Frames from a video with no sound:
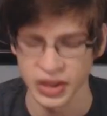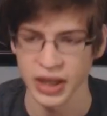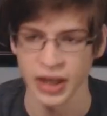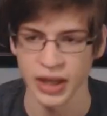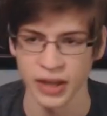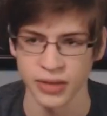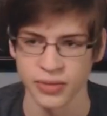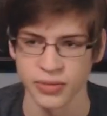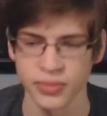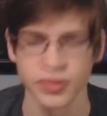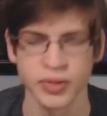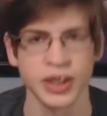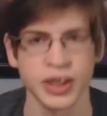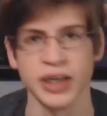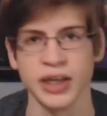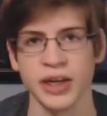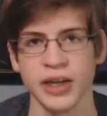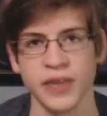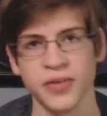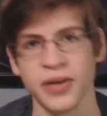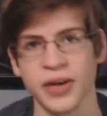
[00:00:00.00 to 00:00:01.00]
Yeah,
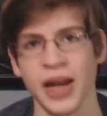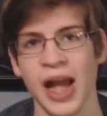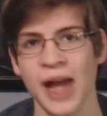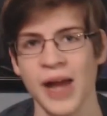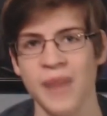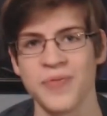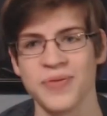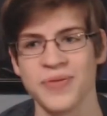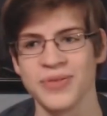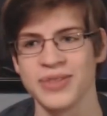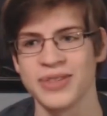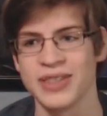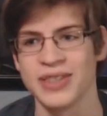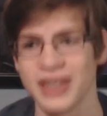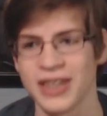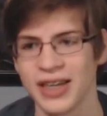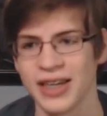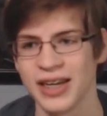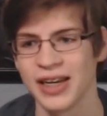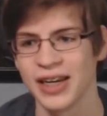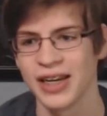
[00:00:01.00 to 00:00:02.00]
that never
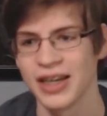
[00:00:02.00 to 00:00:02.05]
happens.